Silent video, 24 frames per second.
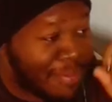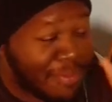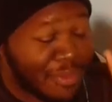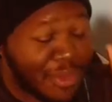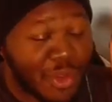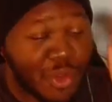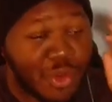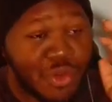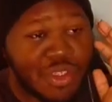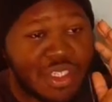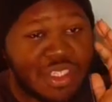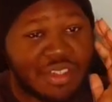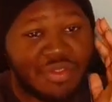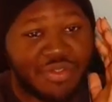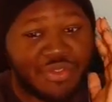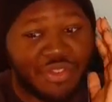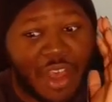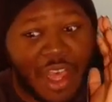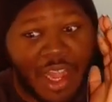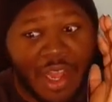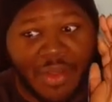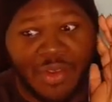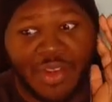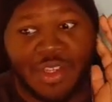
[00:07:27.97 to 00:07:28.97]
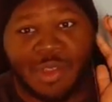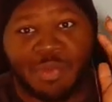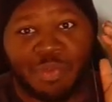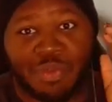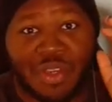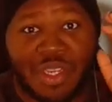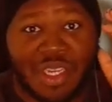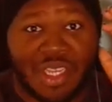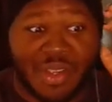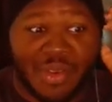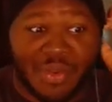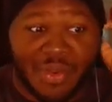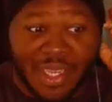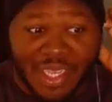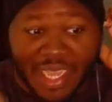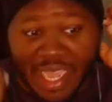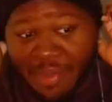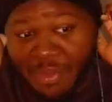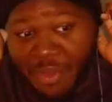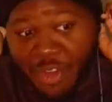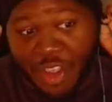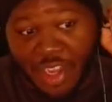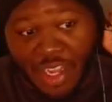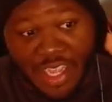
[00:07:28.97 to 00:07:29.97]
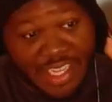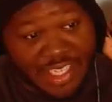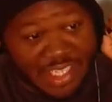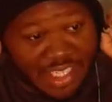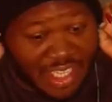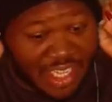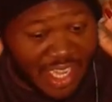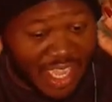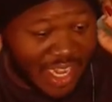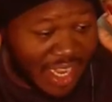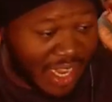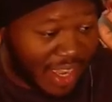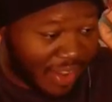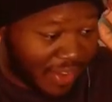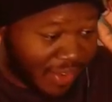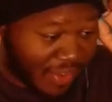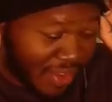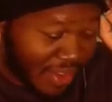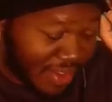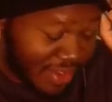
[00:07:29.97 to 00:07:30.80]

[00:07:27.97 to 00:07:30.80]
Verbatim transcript: I'm losing followers pretty quick. I'm realizing that now.